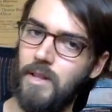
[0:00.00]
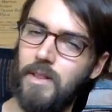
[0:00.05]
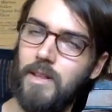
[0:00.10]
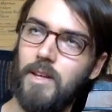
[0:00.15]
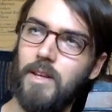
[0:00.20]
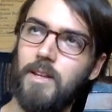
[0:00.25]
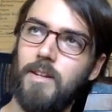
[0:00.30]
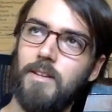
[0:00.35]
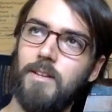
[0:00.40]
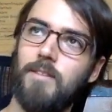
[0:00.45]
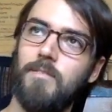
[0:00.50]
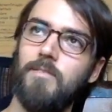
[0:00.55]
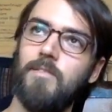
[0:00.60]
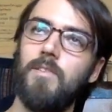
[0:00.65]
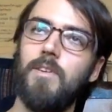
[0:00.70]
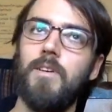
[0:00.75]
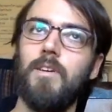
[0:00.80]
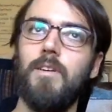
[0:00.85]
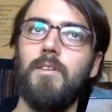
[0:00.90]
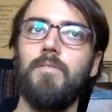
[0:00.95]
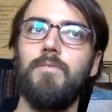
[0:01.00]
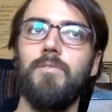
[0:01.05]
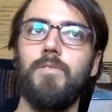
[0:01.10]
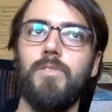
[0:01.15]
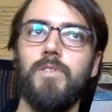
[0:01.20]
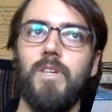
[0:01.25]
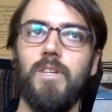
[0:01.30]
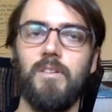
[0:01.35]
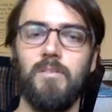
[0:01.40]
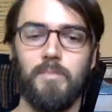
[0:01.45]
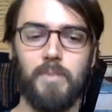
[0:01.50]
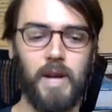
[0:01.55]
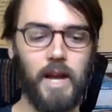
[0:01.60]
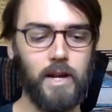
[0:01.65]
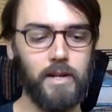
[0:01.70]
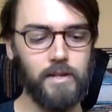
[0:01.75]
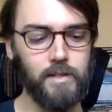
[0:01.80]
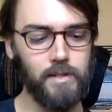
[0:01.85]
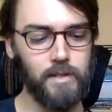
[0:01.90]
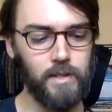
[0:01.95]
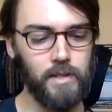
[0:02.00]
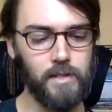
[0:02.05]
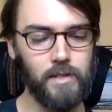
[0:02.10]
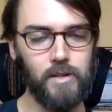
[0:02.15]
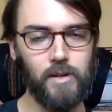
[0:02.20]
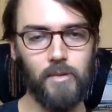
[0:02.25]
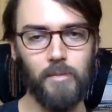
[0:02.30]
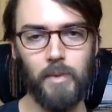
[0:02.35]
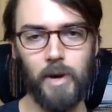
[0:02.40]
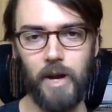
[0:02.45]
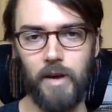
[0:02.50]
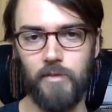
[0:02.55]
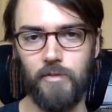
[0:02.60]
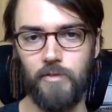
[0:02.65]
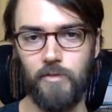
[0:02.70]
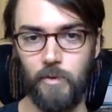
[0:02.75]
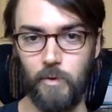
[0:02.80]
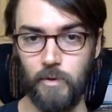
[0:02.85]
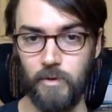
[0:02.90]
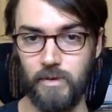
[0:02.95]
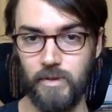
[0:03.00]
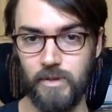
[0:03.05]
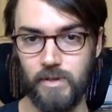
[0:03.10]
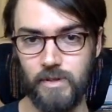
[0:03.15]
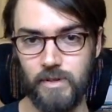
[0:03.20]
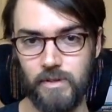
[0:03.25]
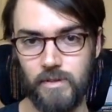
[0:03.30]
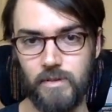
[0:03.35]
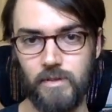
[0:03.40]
Then, for sake of practice, let's go by fourths.